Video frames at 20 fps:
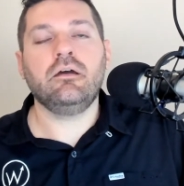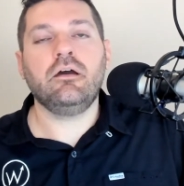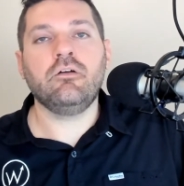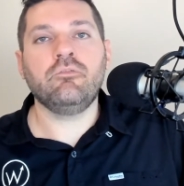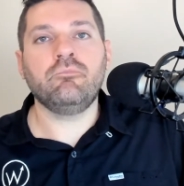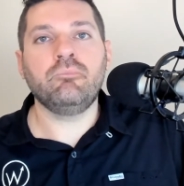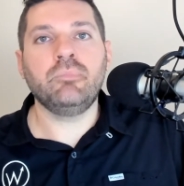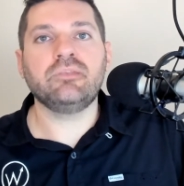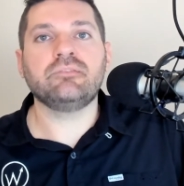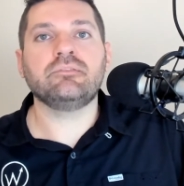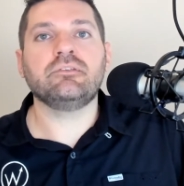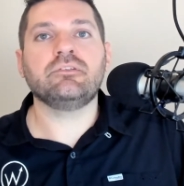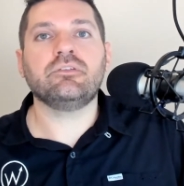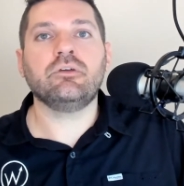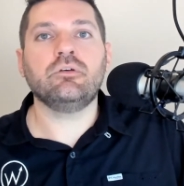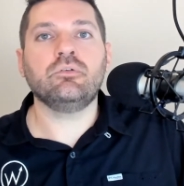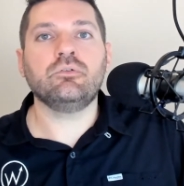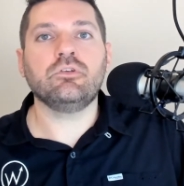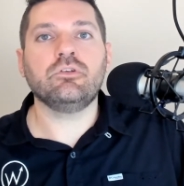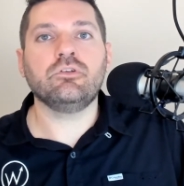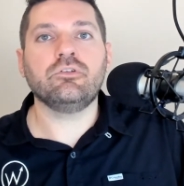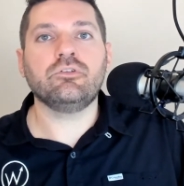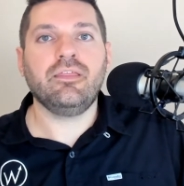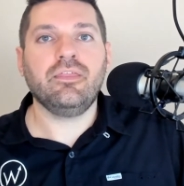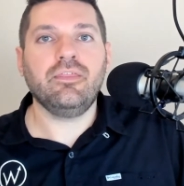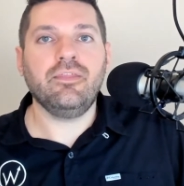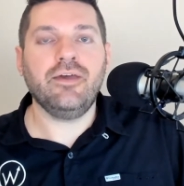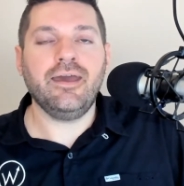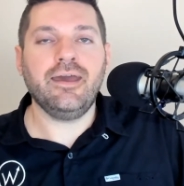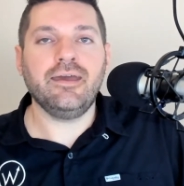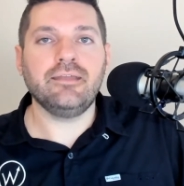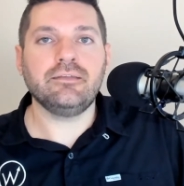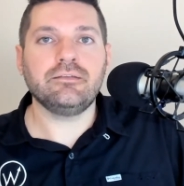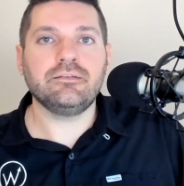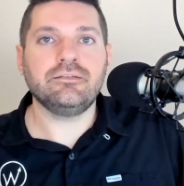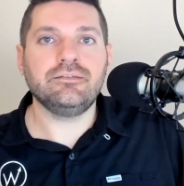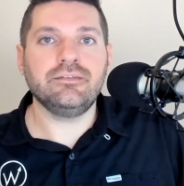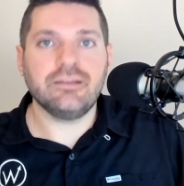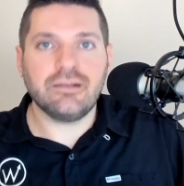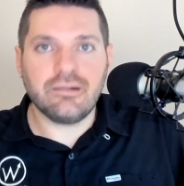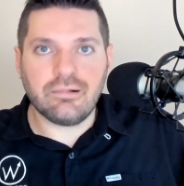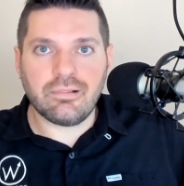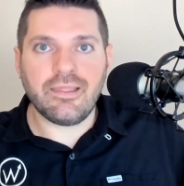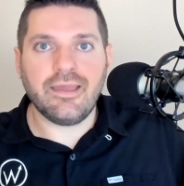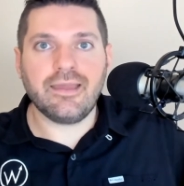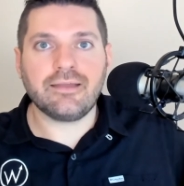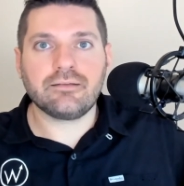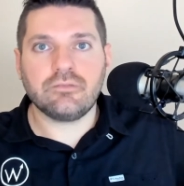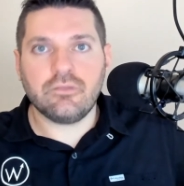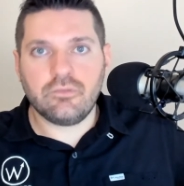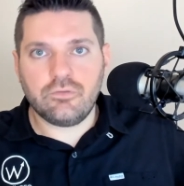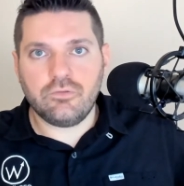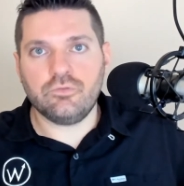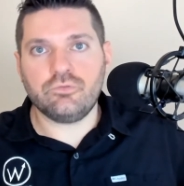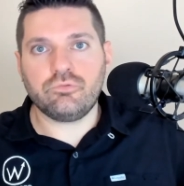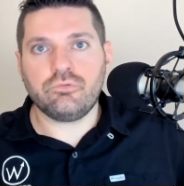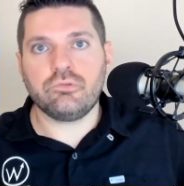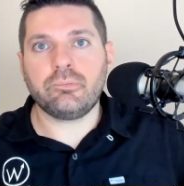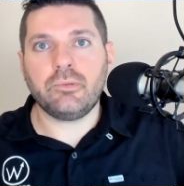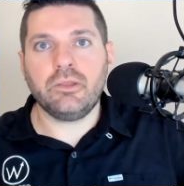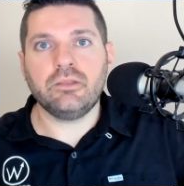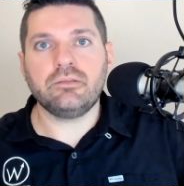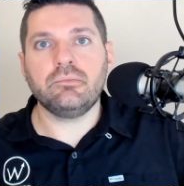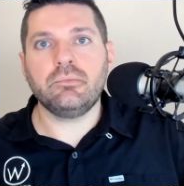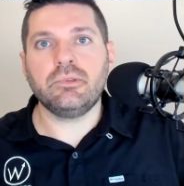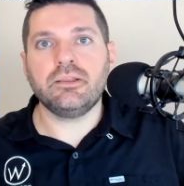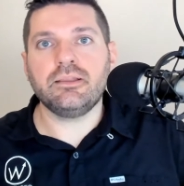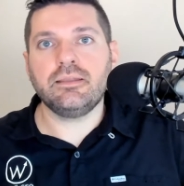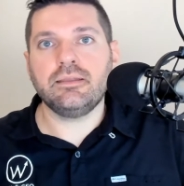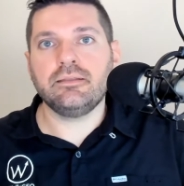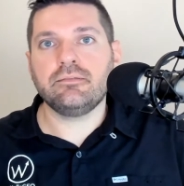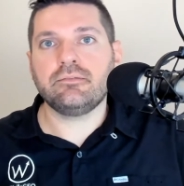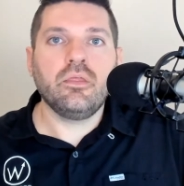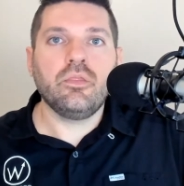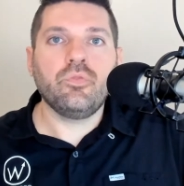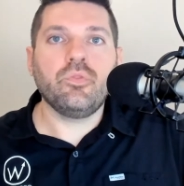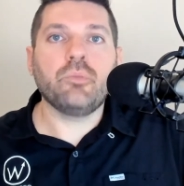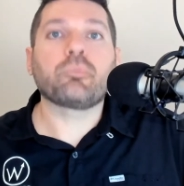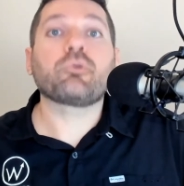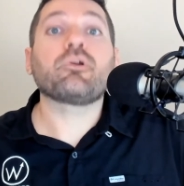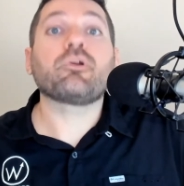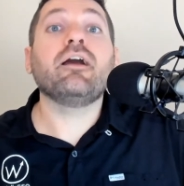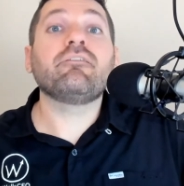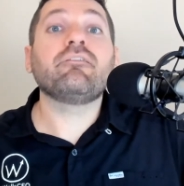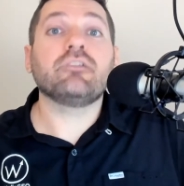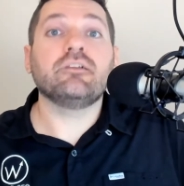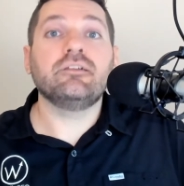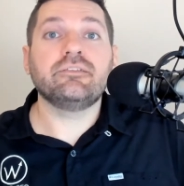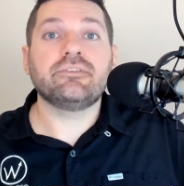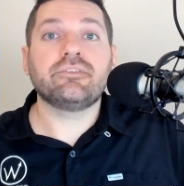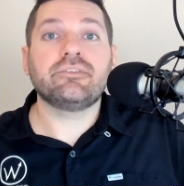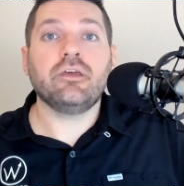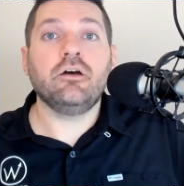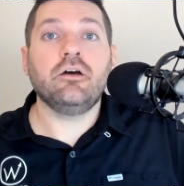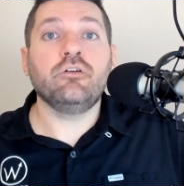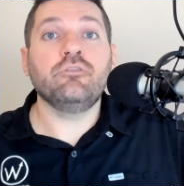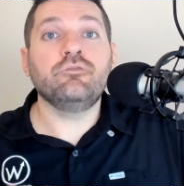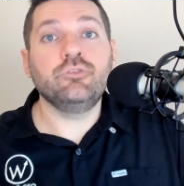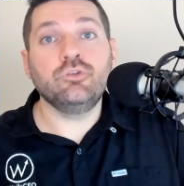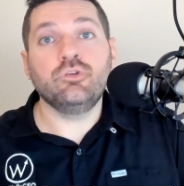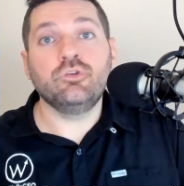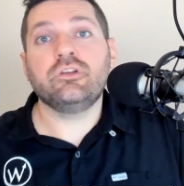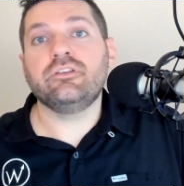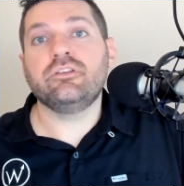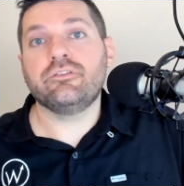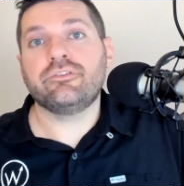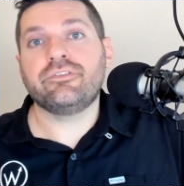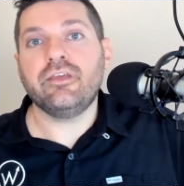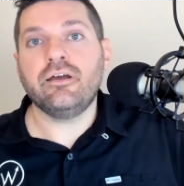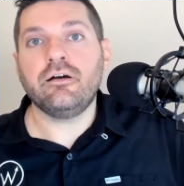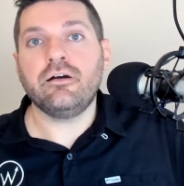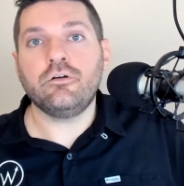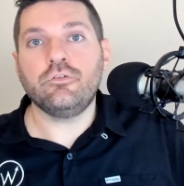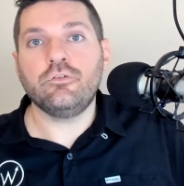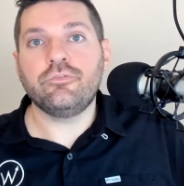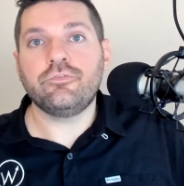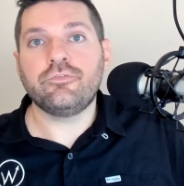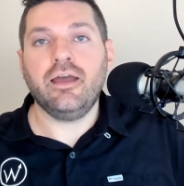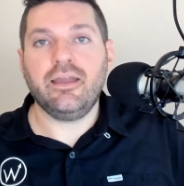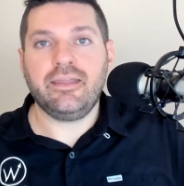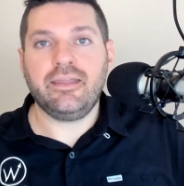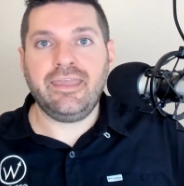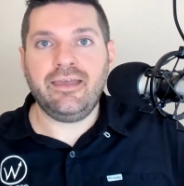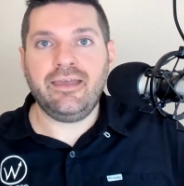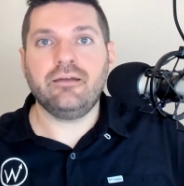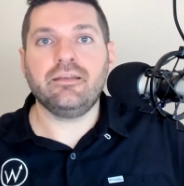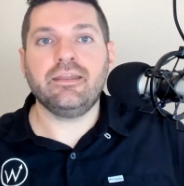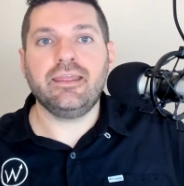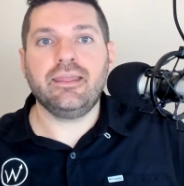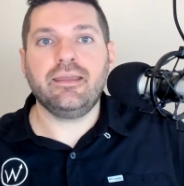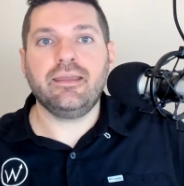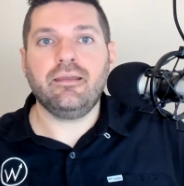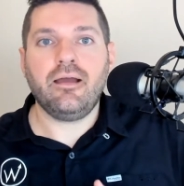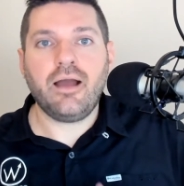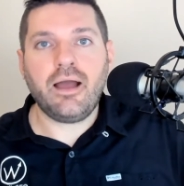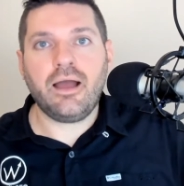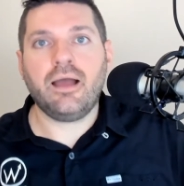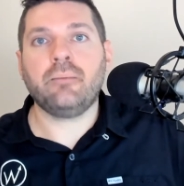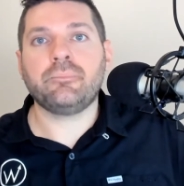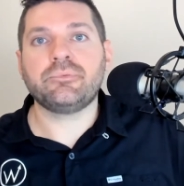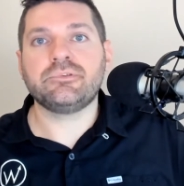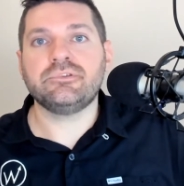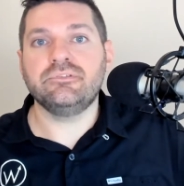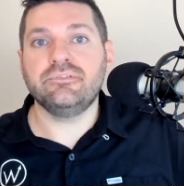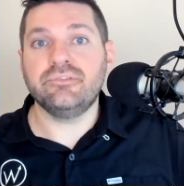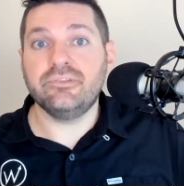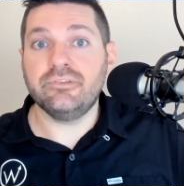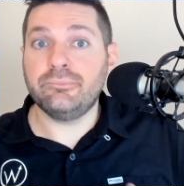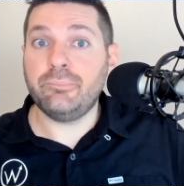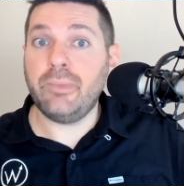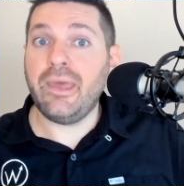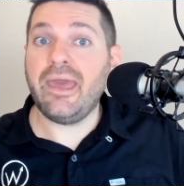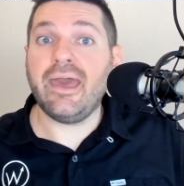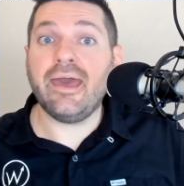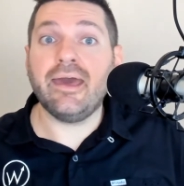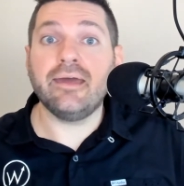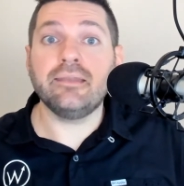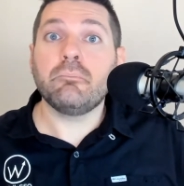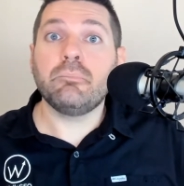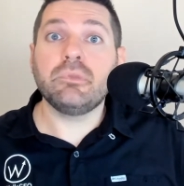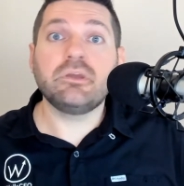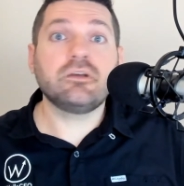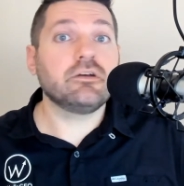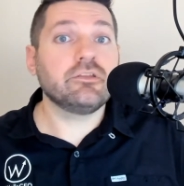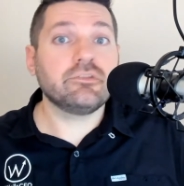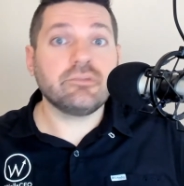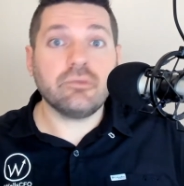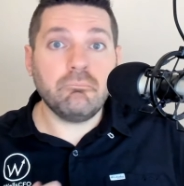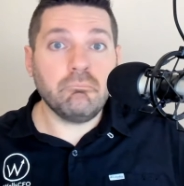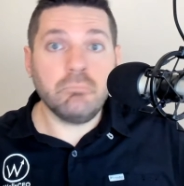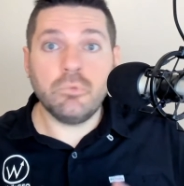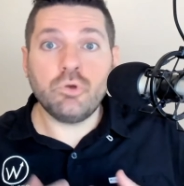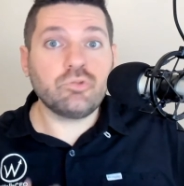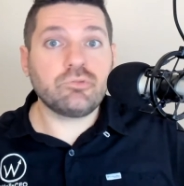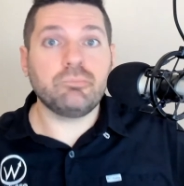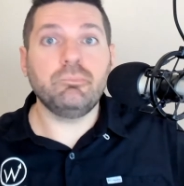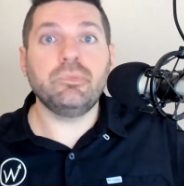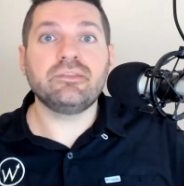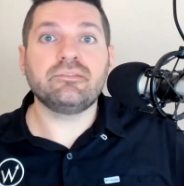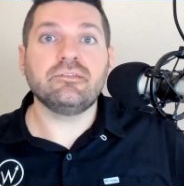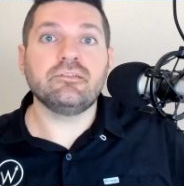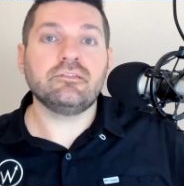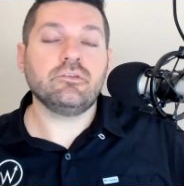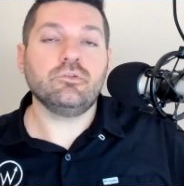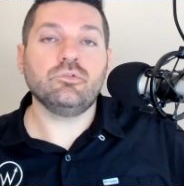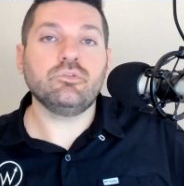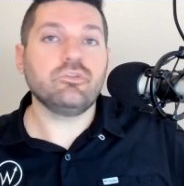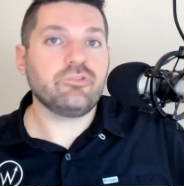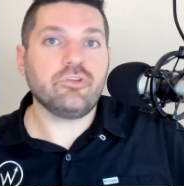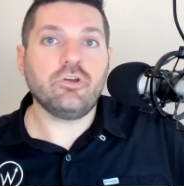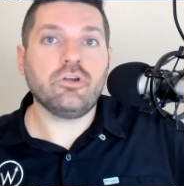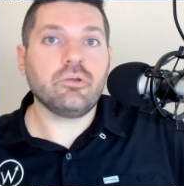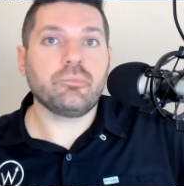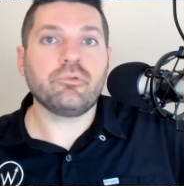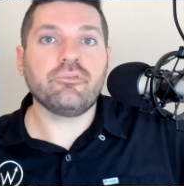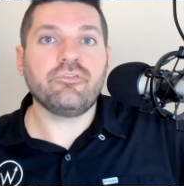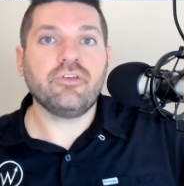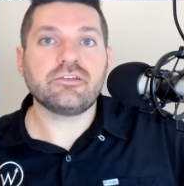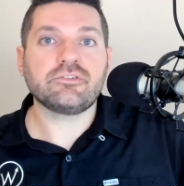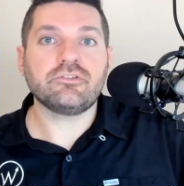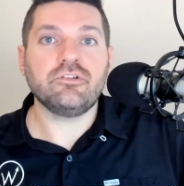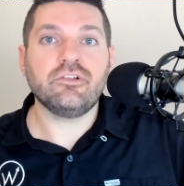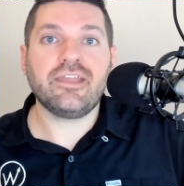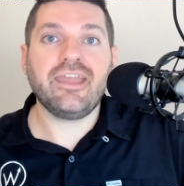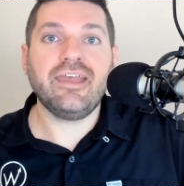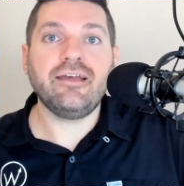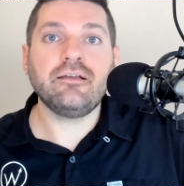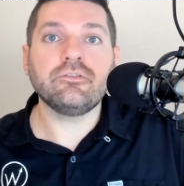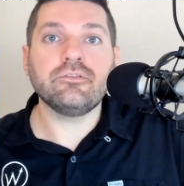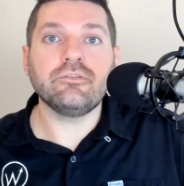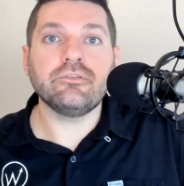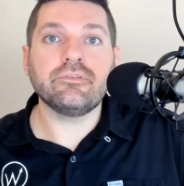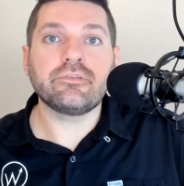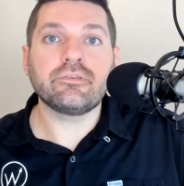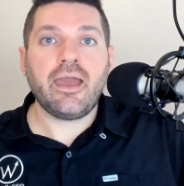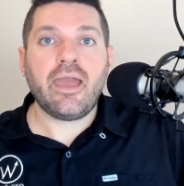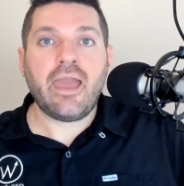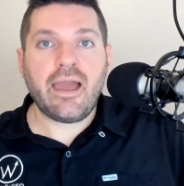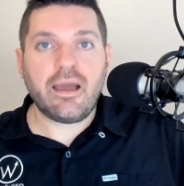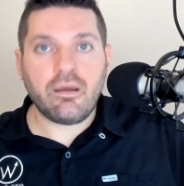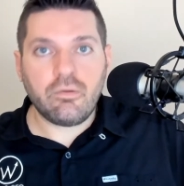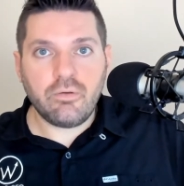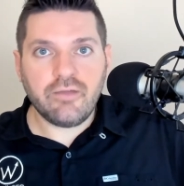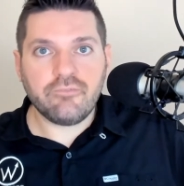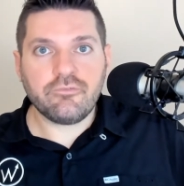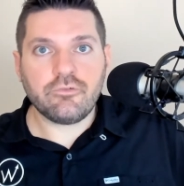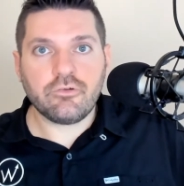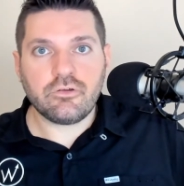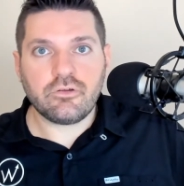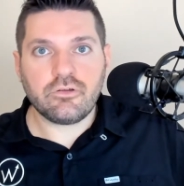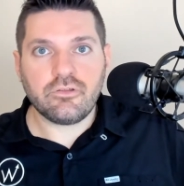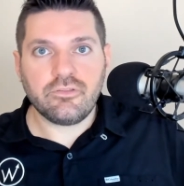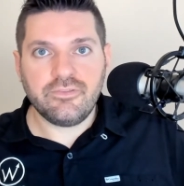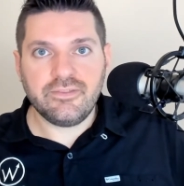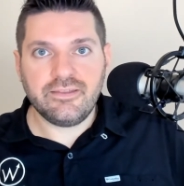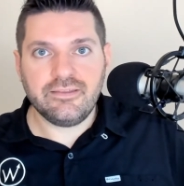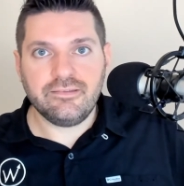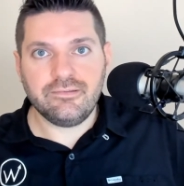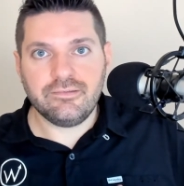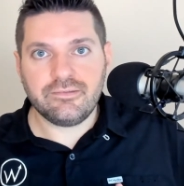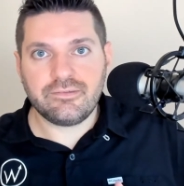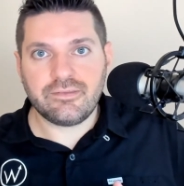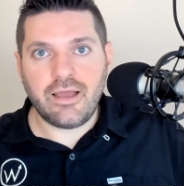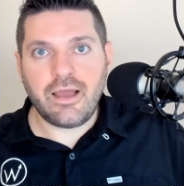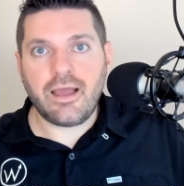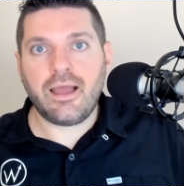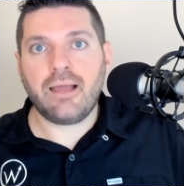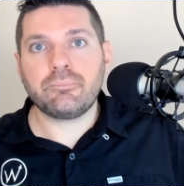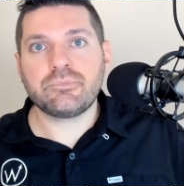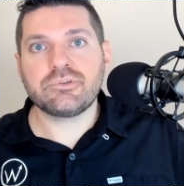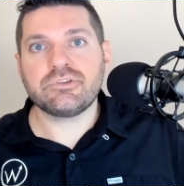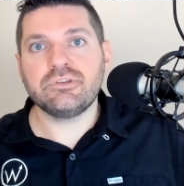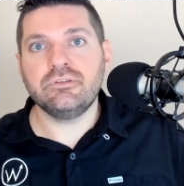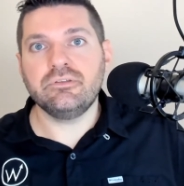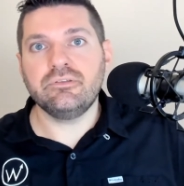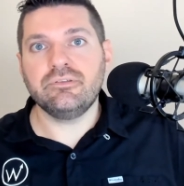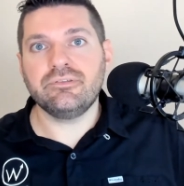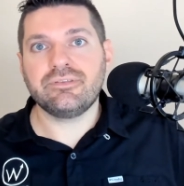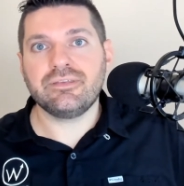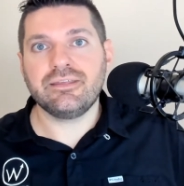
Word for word: of business owners that neglect those responsibilities. The prevalence of do it yourself accounting options is bad because because most business owners aren't professional accountants. However, these options